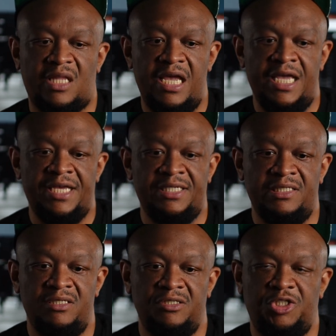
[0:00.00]

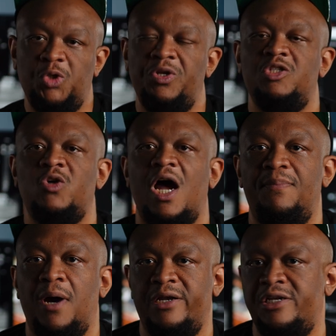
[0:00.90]
is shooting
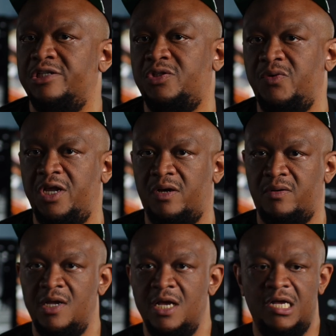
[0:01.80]
tripod in the studio.
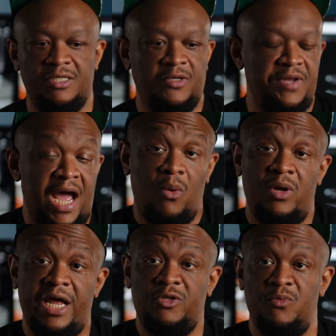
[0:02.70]
So now
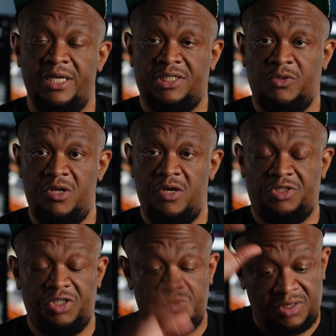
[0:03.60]
when I do my studio
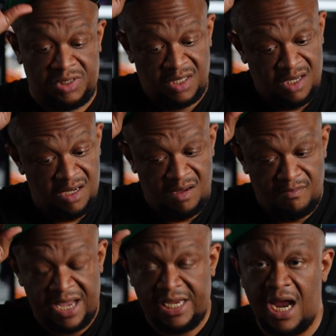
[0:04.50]
shoots,
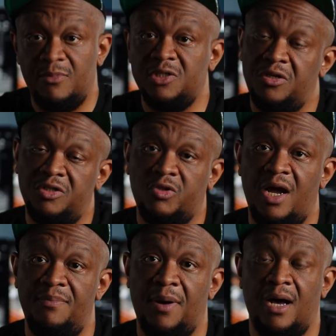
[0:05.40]
my camera's on a
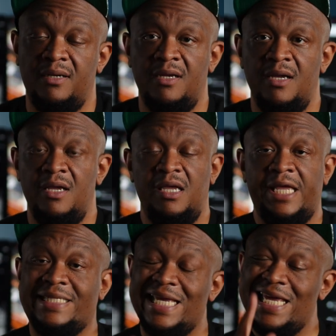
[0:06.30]
tripod.
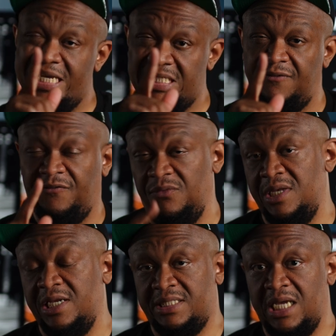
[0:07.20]
It's easy for
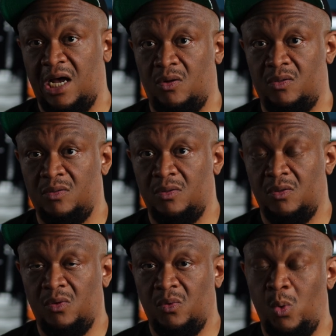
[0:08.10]
me to tell
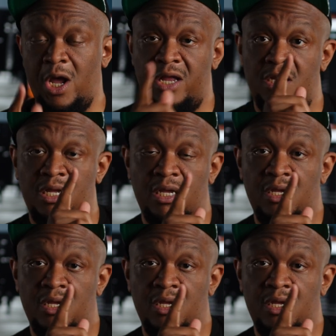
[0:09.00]
when